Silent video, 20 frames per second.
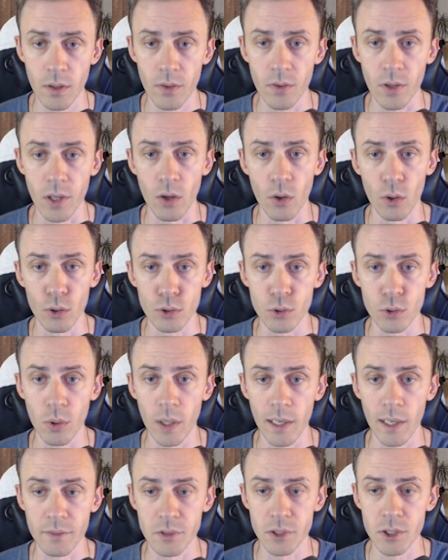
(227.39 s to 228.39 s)
They also
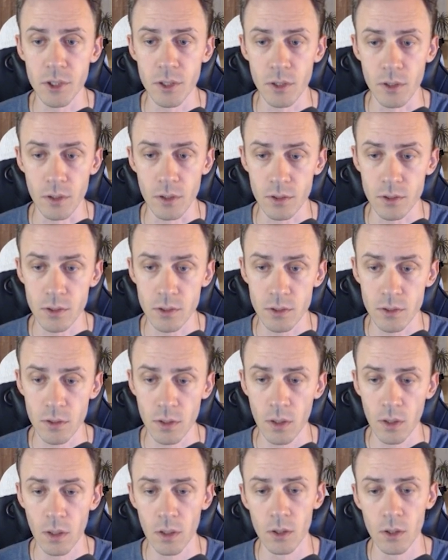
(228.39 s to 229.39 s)
have tiers.
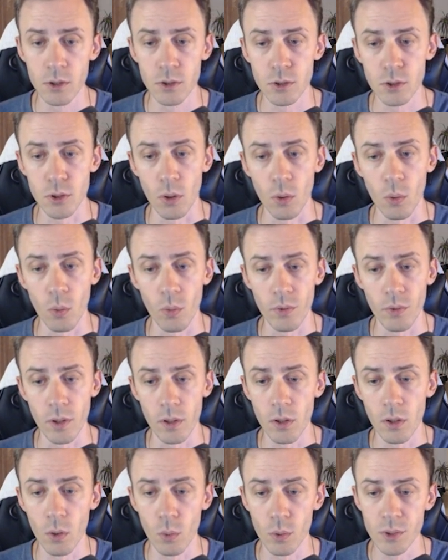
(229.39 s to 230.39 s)
So the
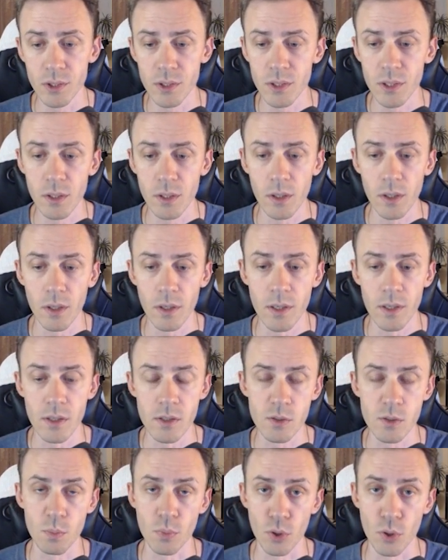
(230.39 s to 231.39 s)
lowest tier
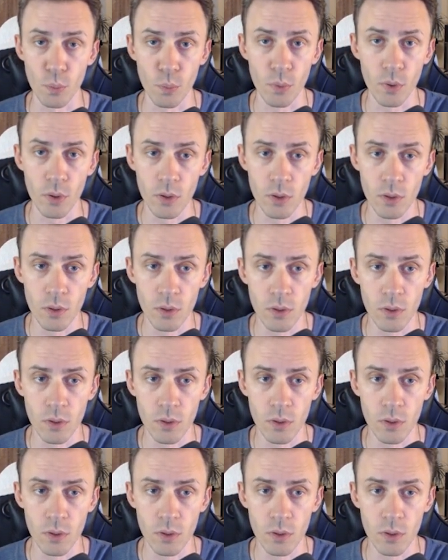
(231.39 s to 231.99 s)
is purple.